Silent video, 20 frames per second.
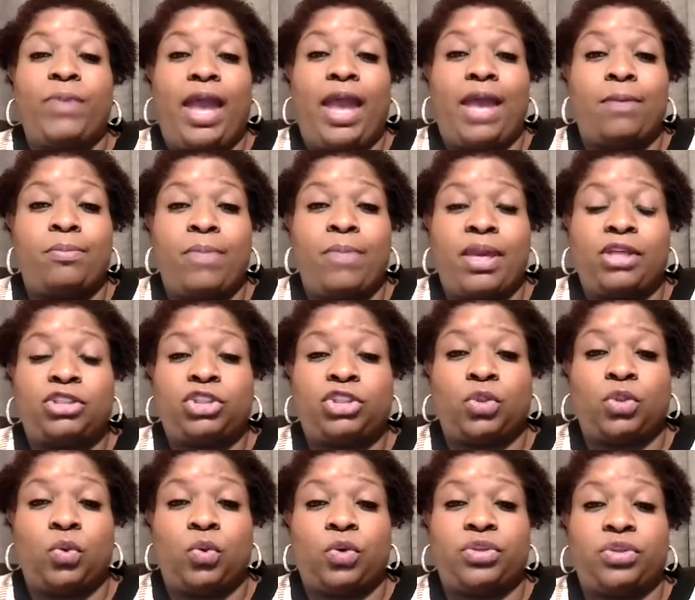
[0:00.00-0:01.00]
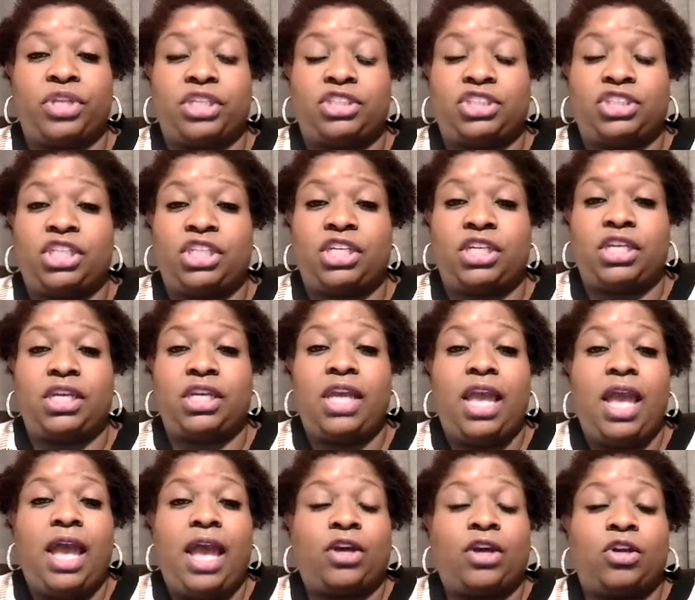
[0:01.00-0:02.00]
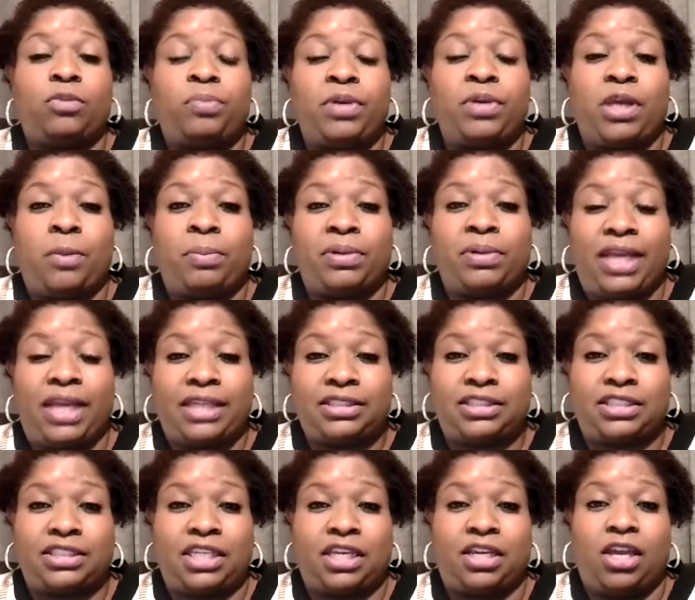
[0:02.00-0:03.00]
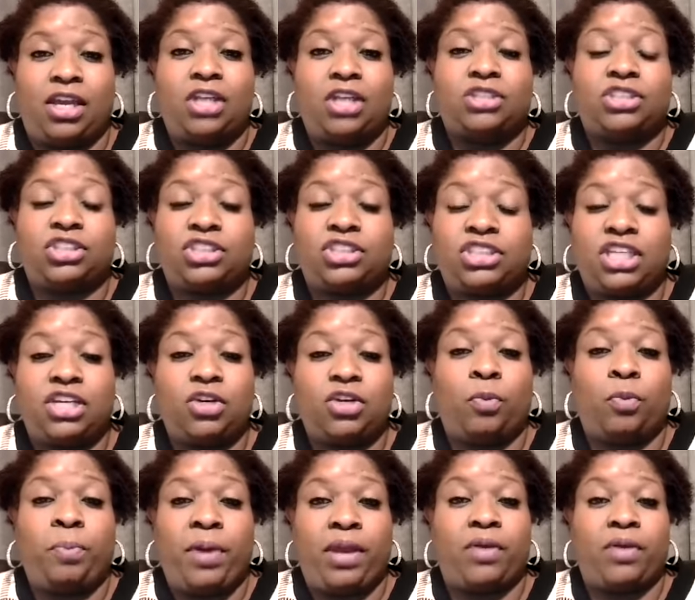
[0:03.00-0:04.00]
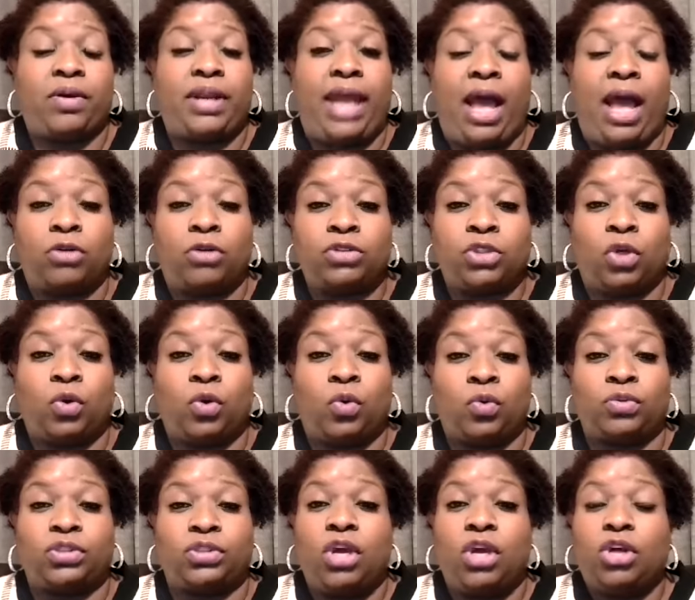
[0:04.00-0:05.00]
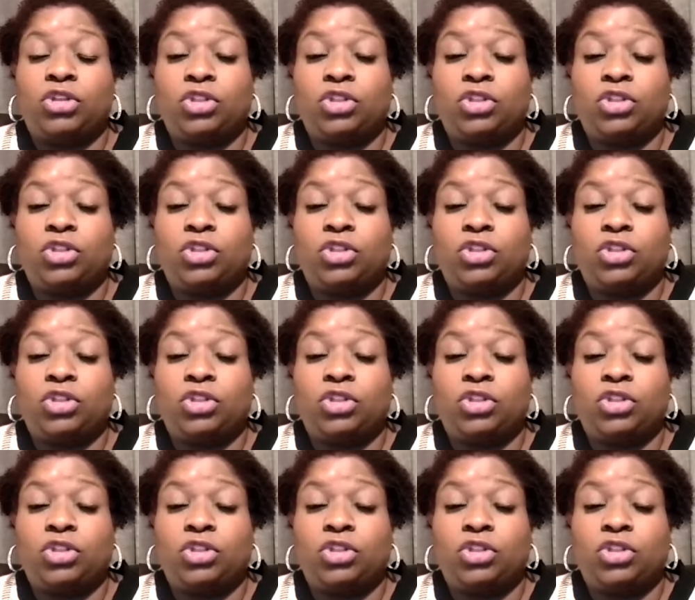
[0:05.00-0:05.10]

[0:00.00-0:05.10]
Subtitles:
and make sure that she could be a blessing to single parent households